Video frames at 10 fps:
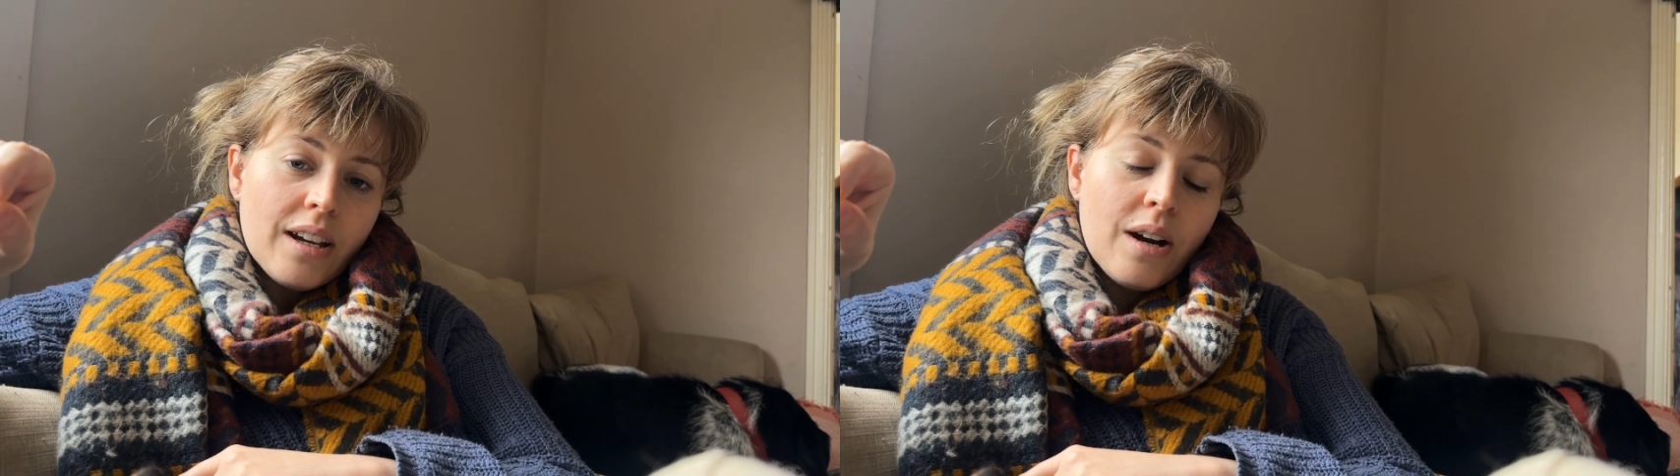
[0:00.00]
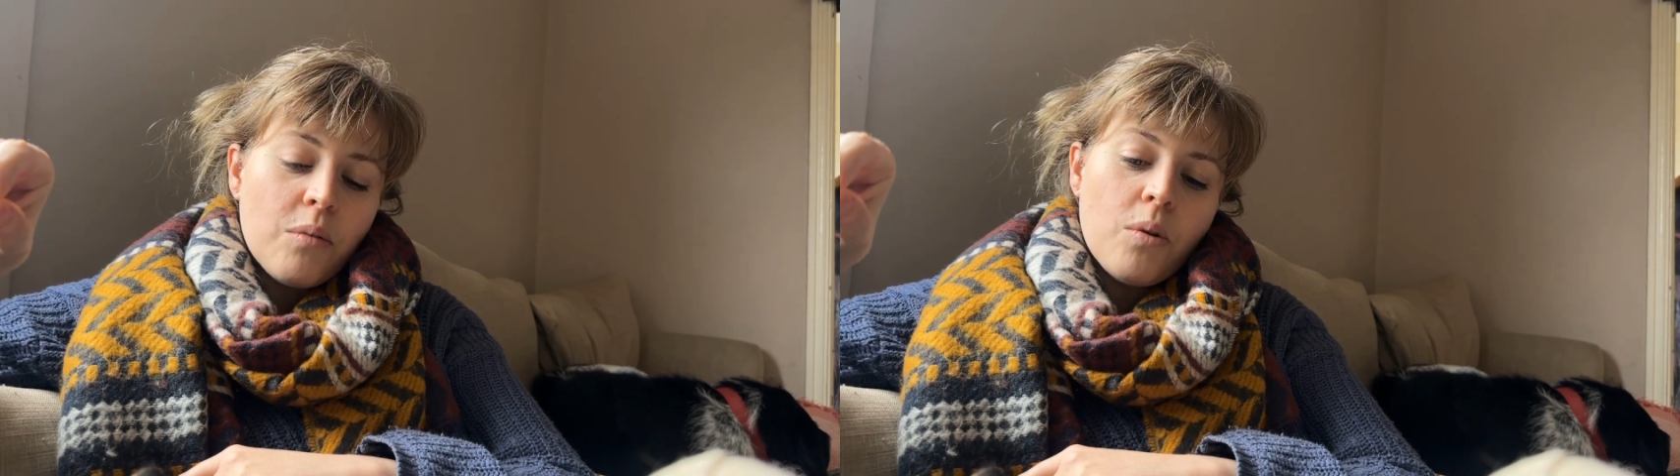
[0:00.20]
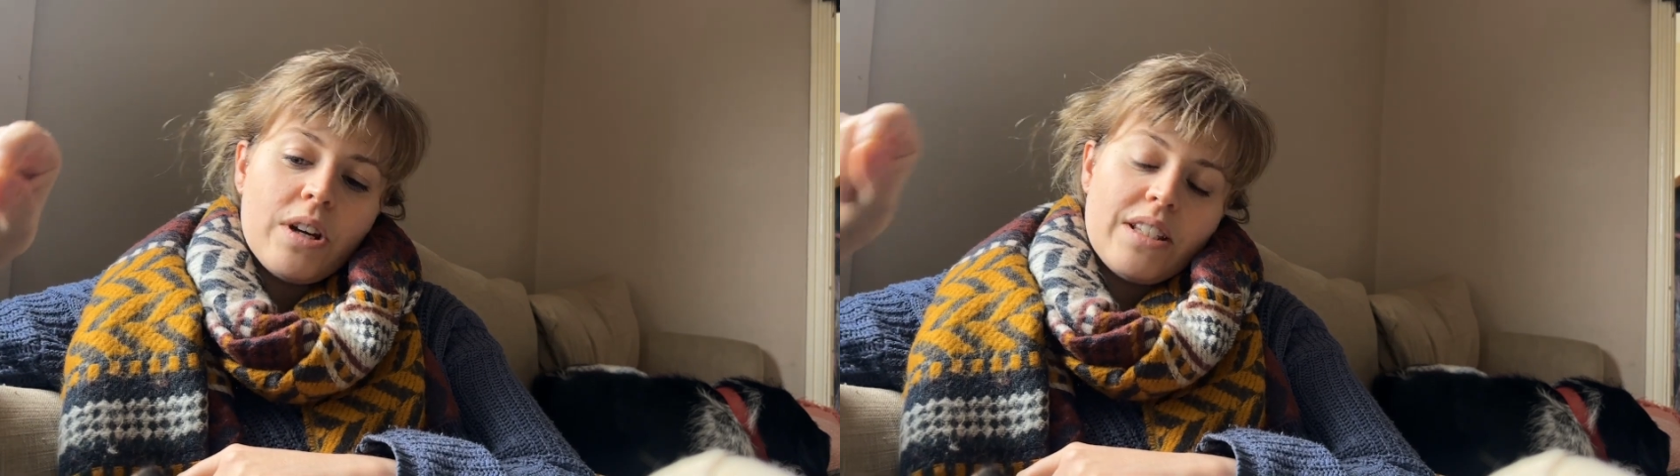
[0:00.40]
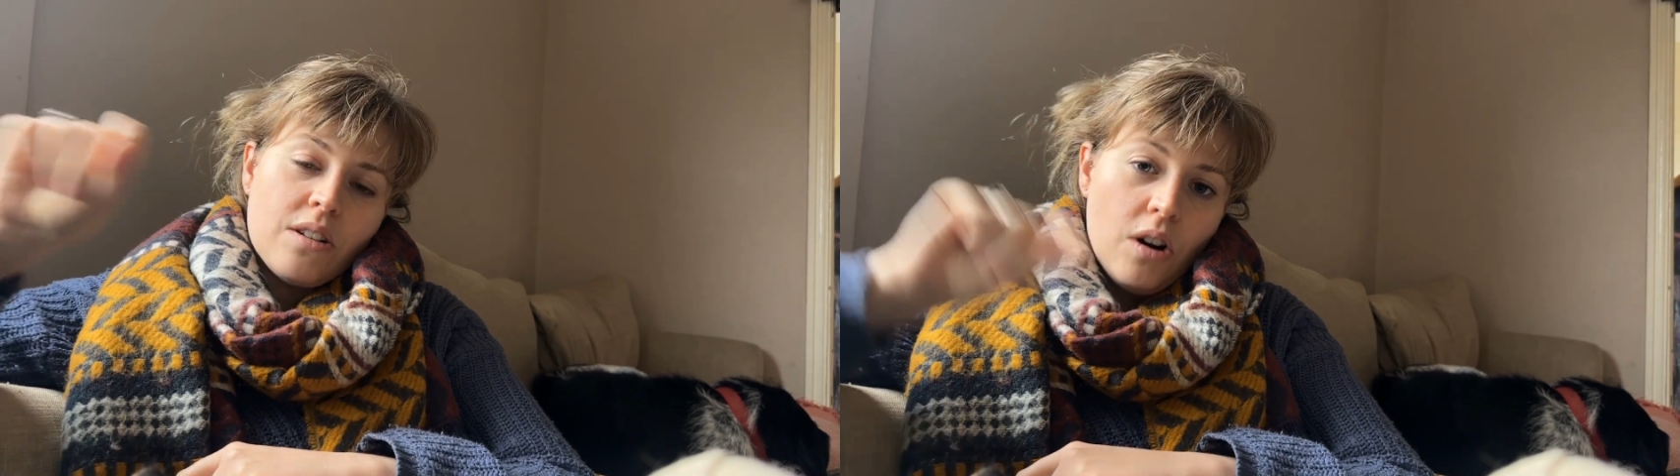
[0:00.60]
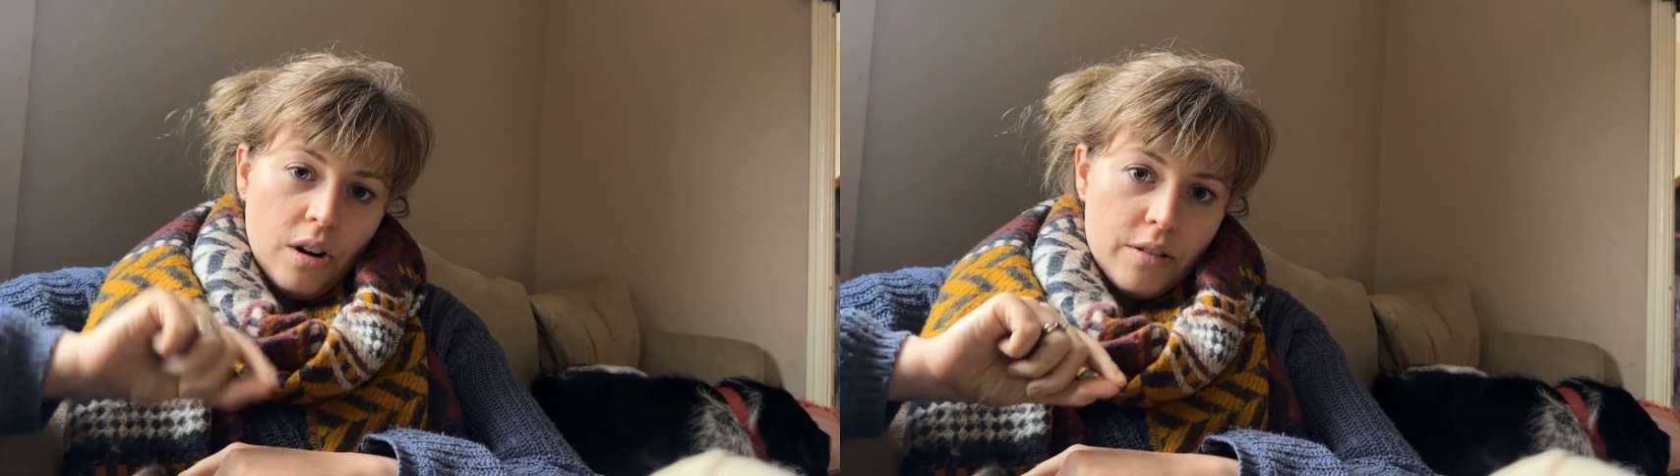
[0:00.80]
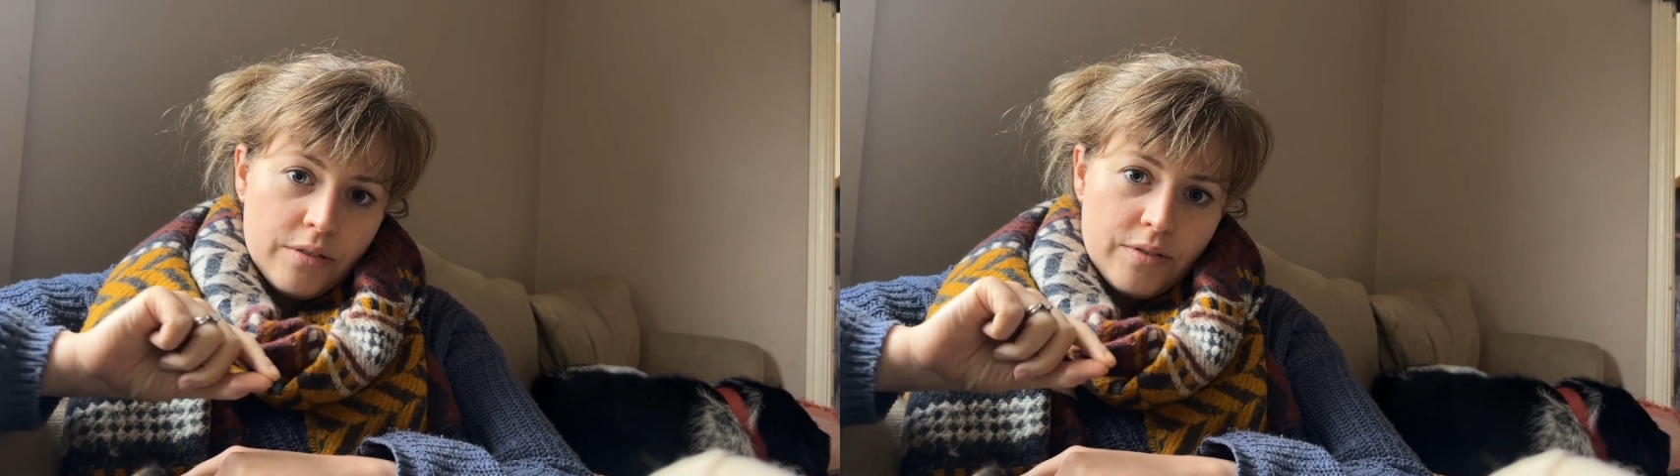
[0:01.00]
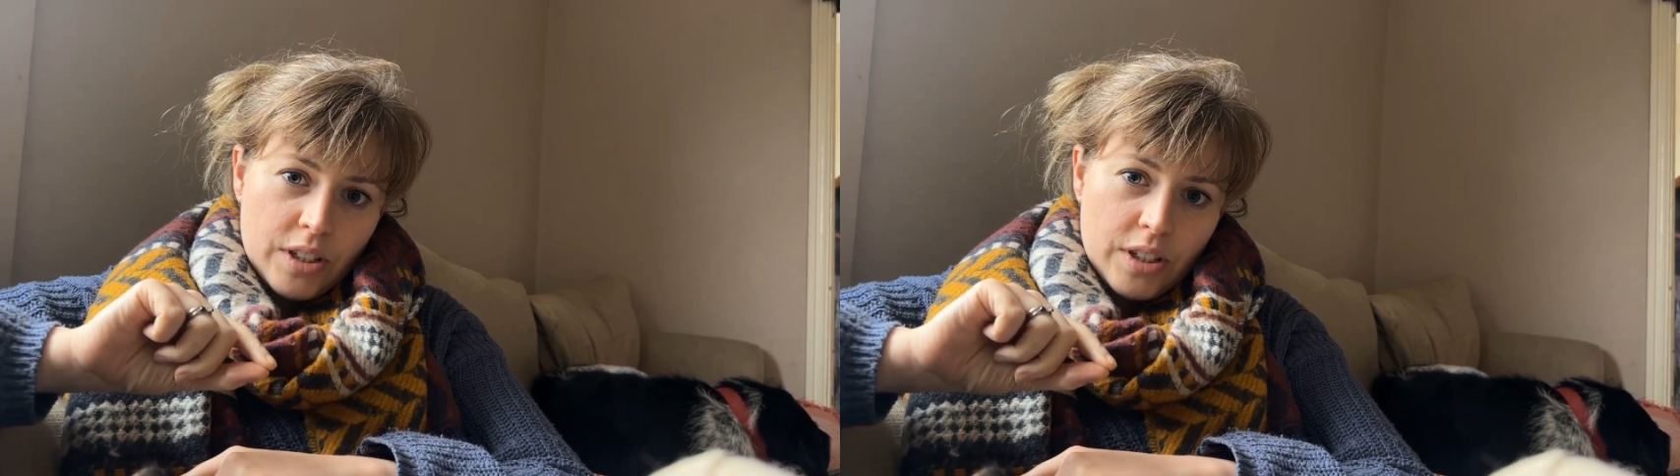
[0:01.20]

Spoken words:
and what is off for